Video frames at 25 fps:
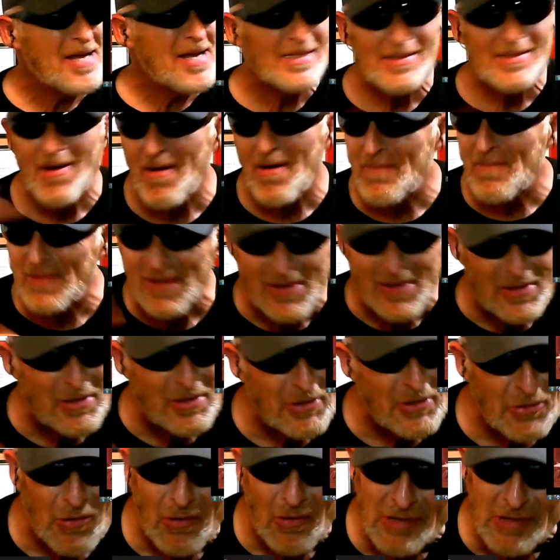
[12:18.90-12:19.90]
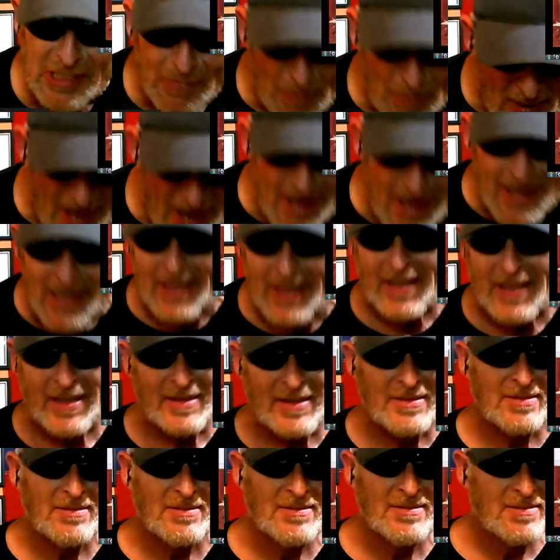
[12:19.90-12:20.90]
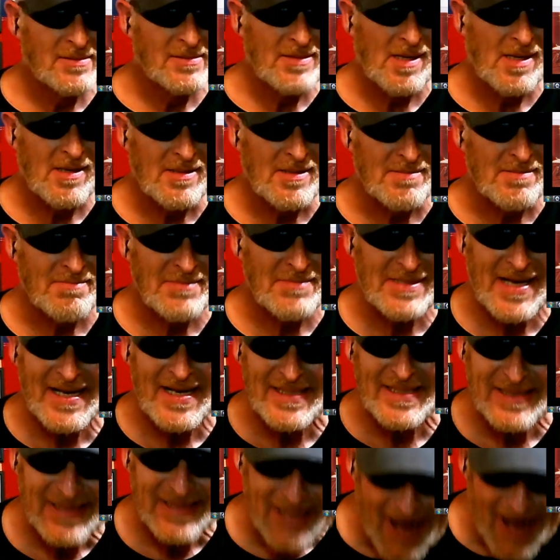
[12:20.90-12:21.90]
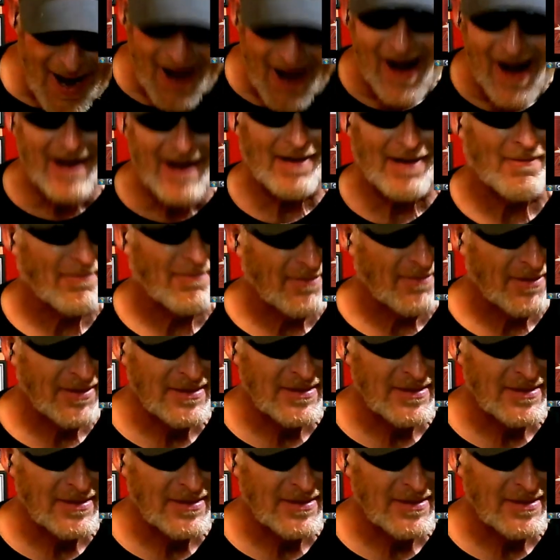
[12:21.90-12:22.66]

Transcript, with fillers: it's going to turn you to a spinner. That's tough.